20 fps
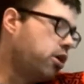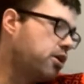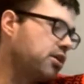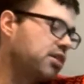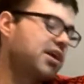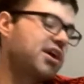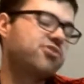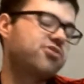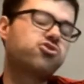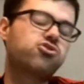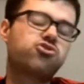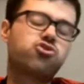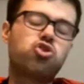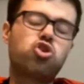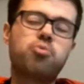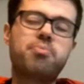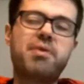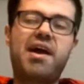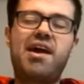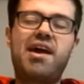let's just
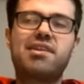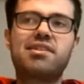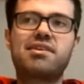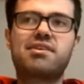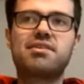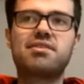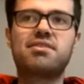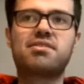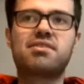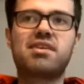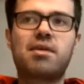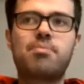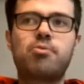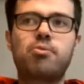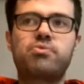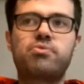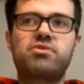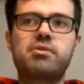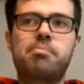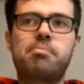hope that Headley can step up
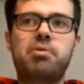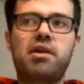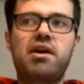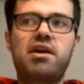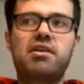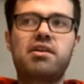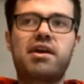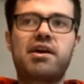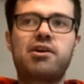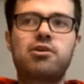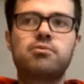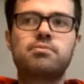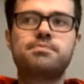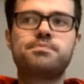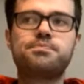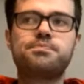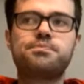to the plate now.